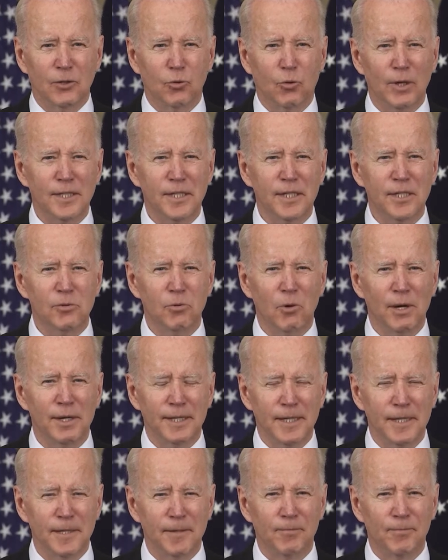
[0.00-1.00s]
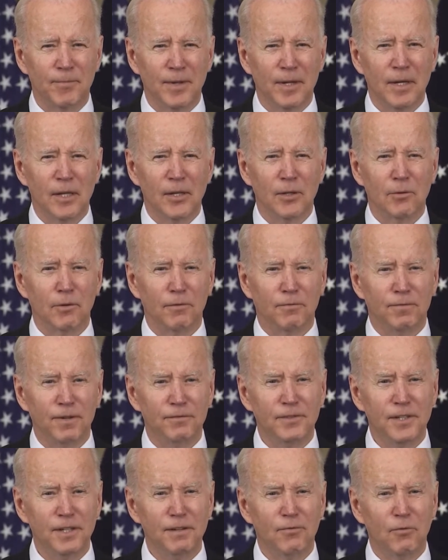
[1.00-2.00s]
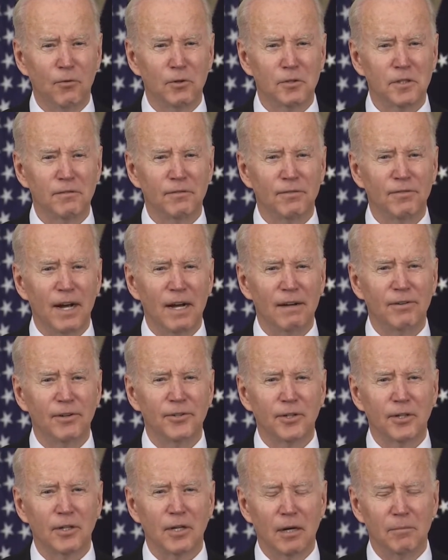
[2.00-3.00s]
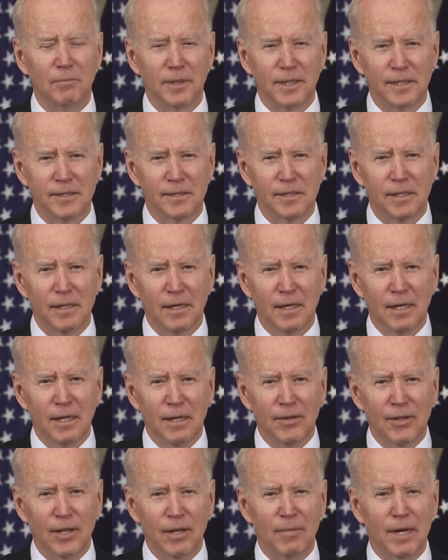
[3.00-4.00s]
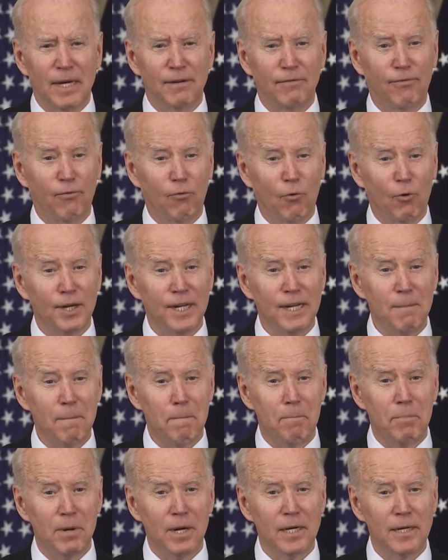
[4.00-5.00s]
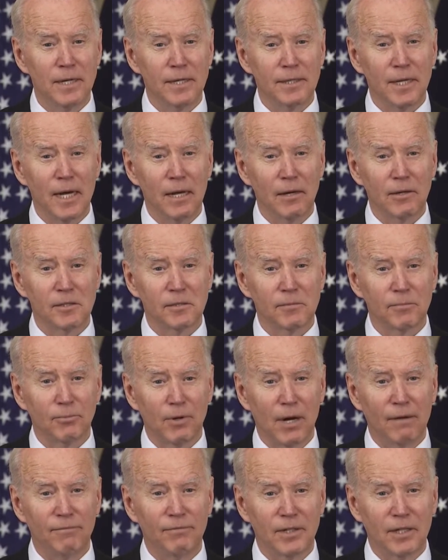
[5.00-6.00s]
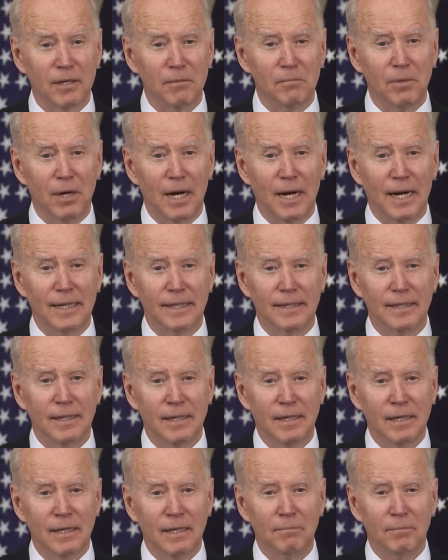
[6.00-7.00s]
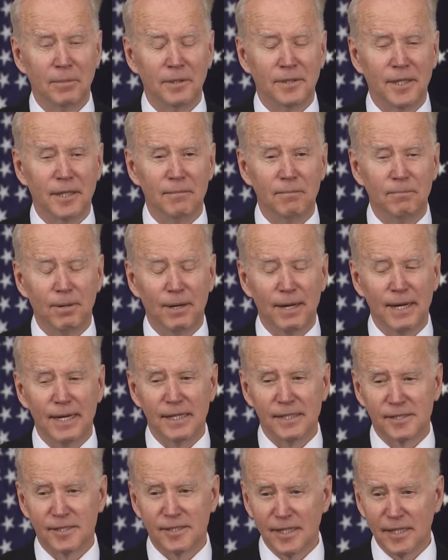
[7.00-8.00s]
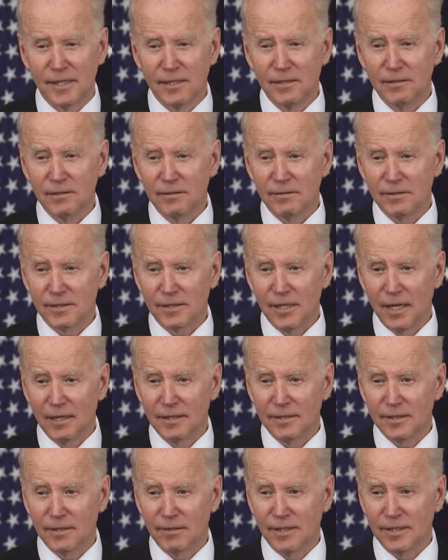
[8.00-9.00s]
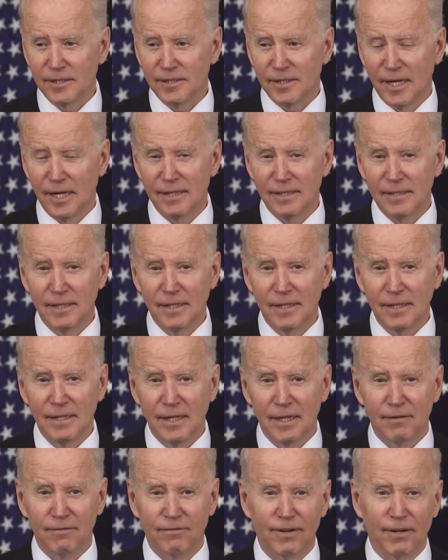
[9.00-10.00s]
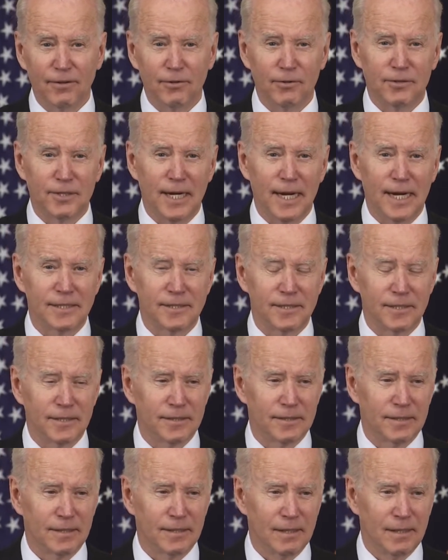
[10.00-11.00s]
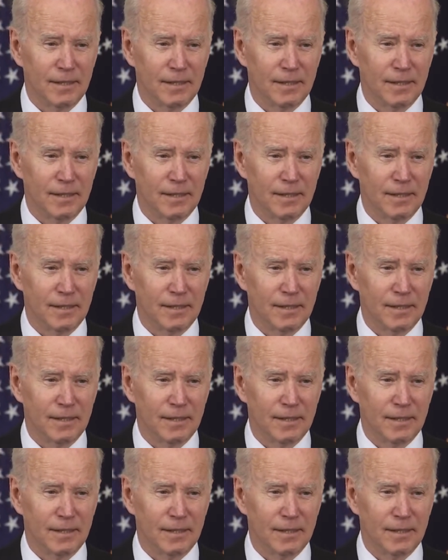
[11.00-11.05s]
2020, there were 50 Fortune 500 companies that made $40 billion in profit combined, but didn't pay a single solitary cent in federal taxes.